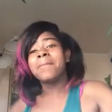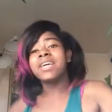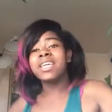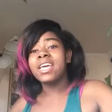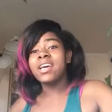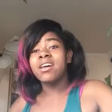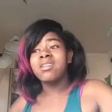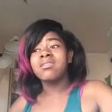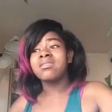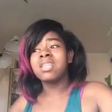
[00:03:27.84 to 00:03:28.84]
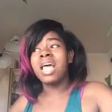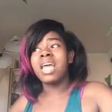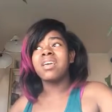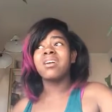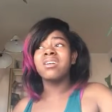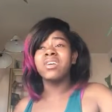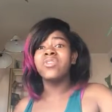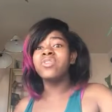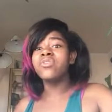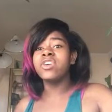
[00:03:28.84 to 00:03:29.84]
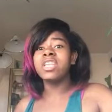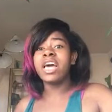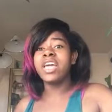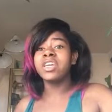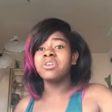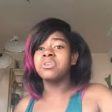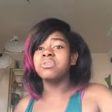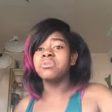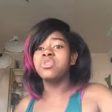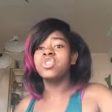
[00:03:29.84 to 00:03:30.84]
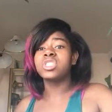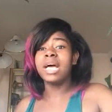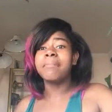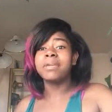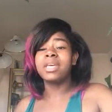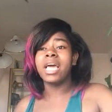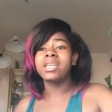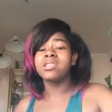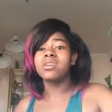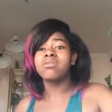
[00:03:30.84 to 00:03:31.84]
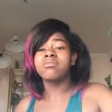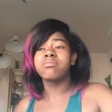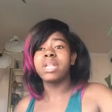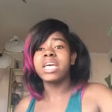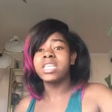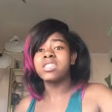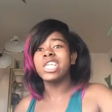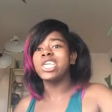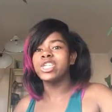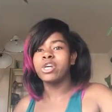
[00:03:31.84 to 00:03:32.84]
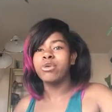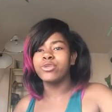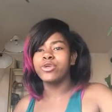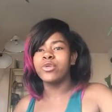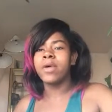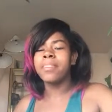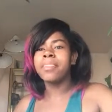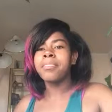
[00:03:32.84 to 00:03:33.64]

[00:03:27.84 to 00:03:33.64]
But yeah, like if you feel like you should not be at a certain place, then don't do it.